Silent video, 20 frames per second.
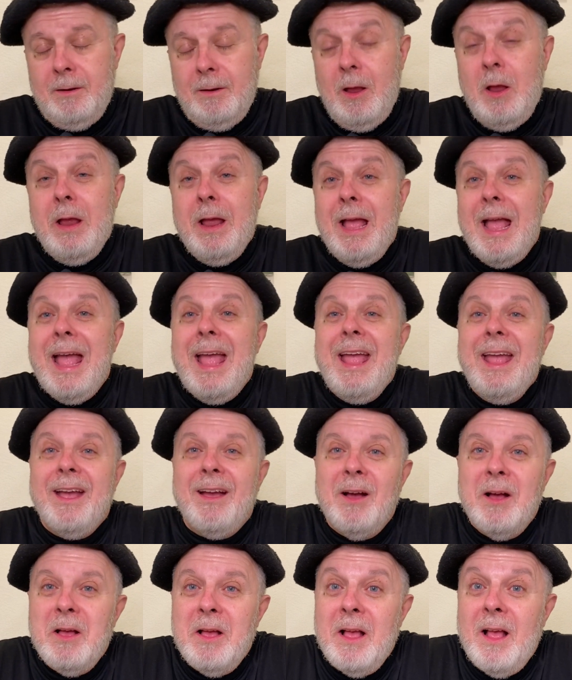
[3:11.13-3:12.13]

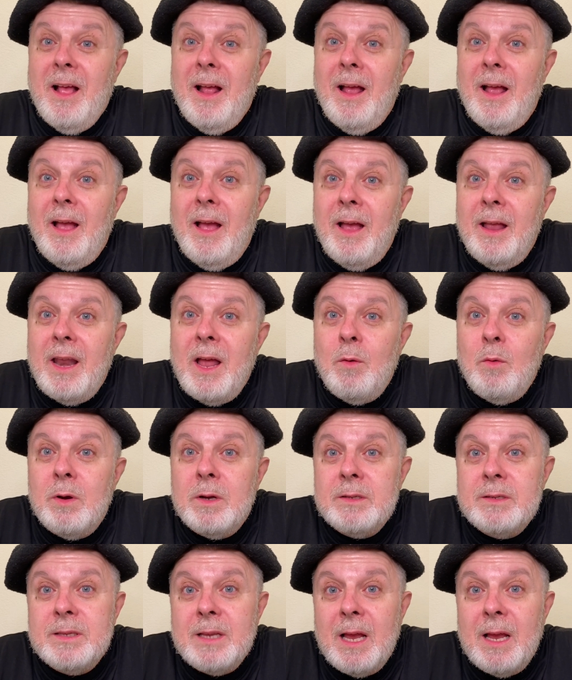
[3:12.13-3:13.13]
Hey, and I
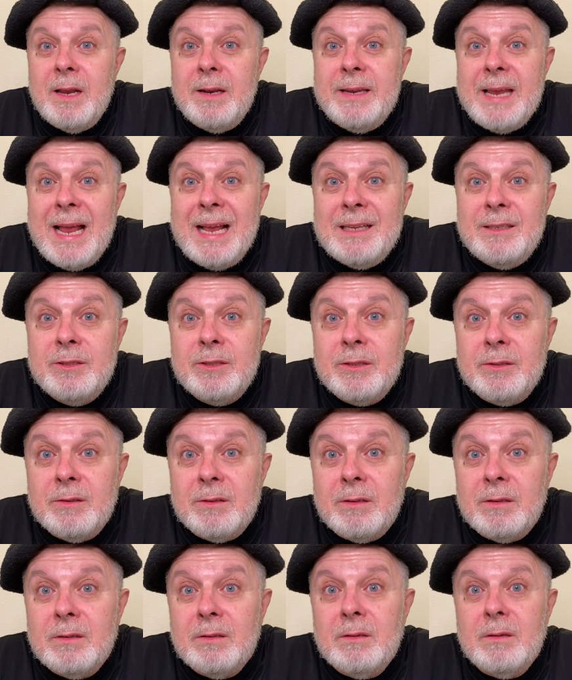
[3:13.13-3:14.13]
was a
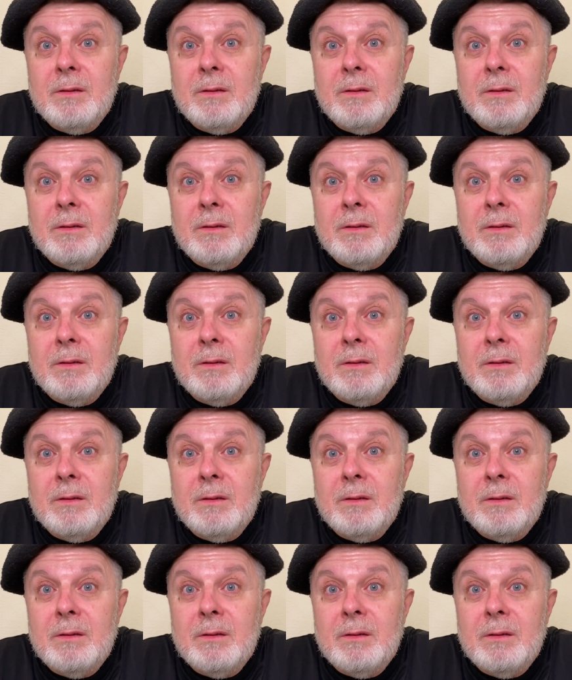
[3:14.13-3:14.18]
dancer.